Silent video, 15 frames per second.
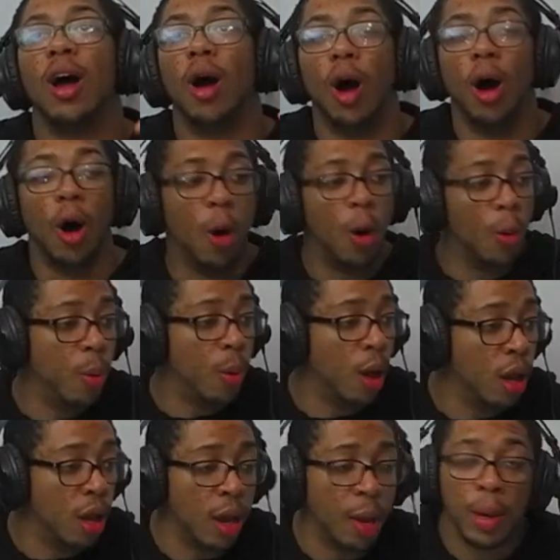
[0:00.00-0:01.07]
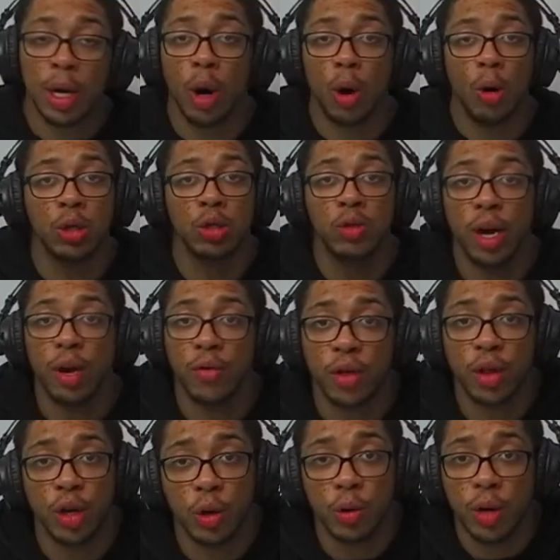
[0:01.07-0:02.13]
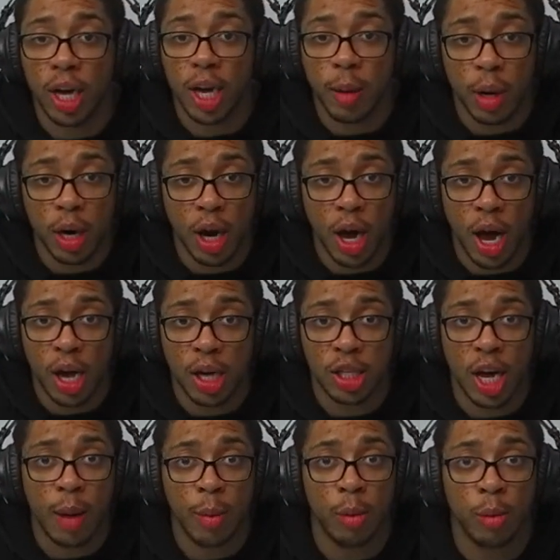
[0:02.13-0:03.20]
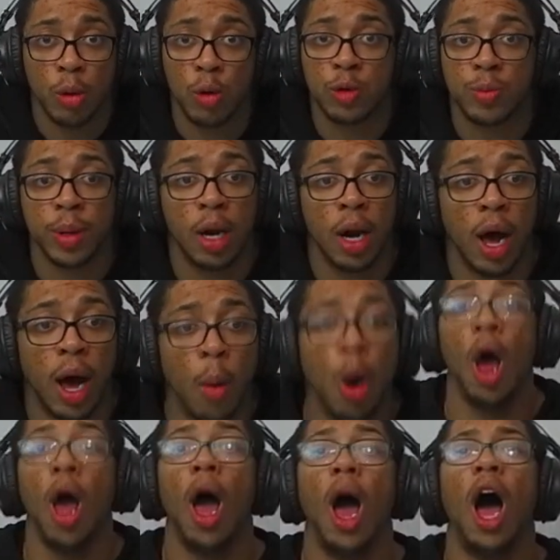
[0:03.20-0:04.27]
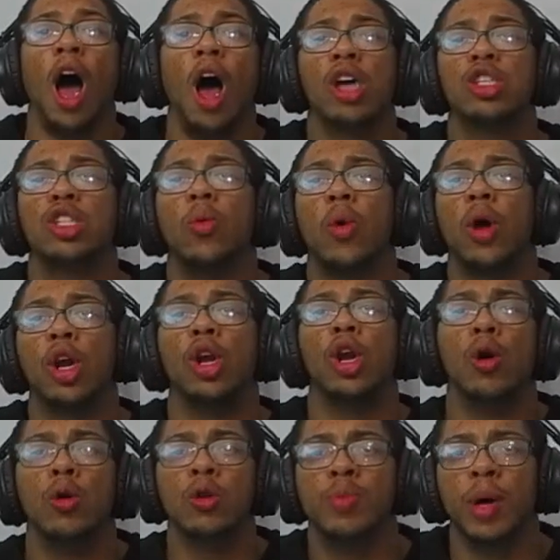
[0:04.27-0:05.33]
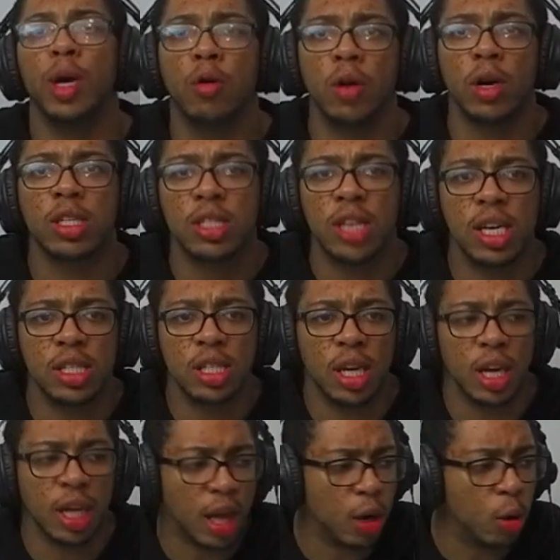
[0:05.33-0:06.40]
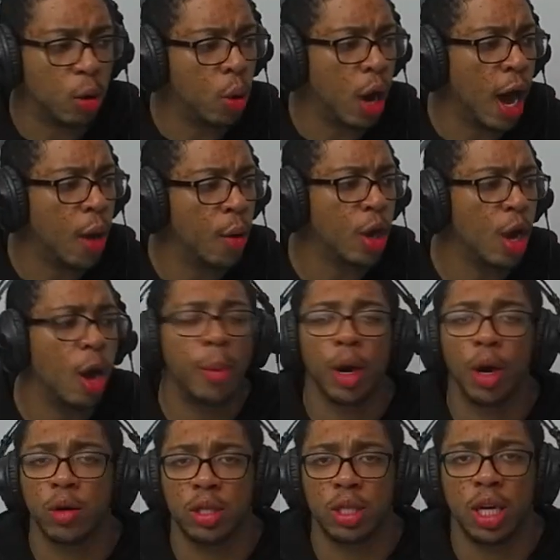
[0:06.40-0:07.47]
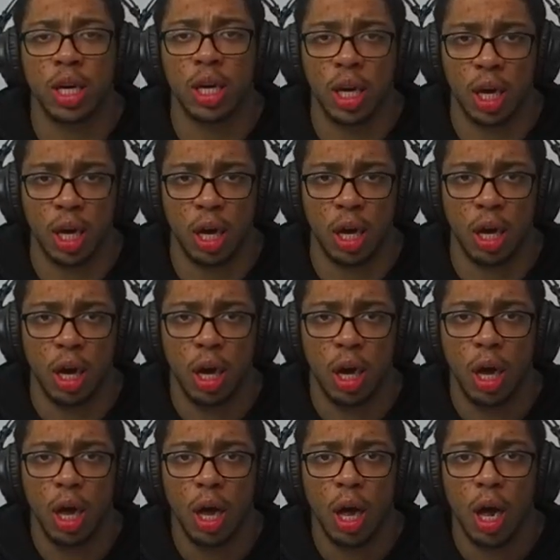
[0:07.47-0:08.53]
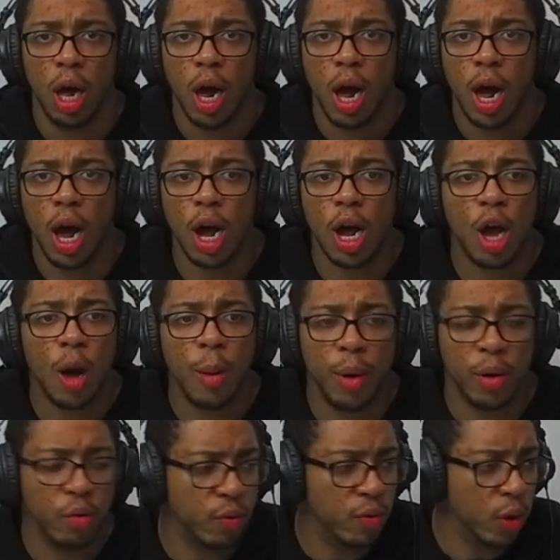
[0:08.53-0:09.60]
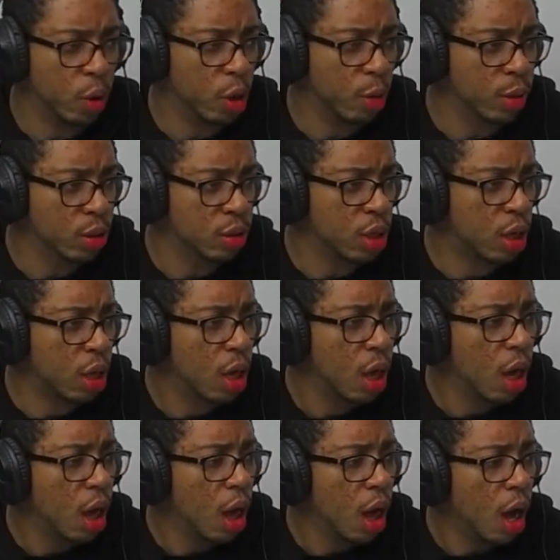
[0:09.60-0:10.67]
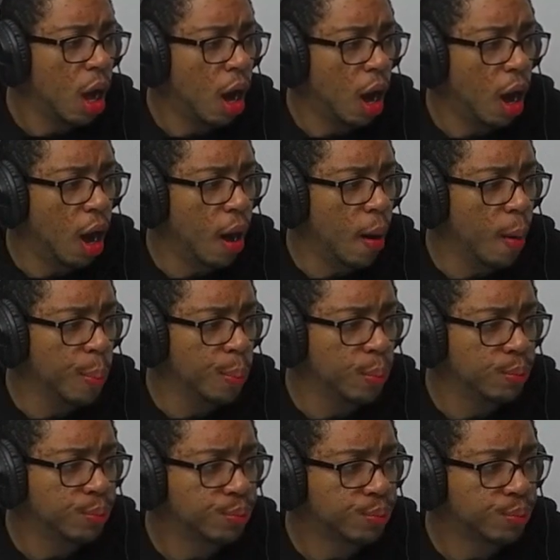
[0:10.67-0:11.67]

Hope let me know who's ready for the new Nicki Minaj album. Who's been? I, I also want to know who's been criticizing Nick. Like, how y'all been critiquing Nicki? How y'all been reviewing her music? Um,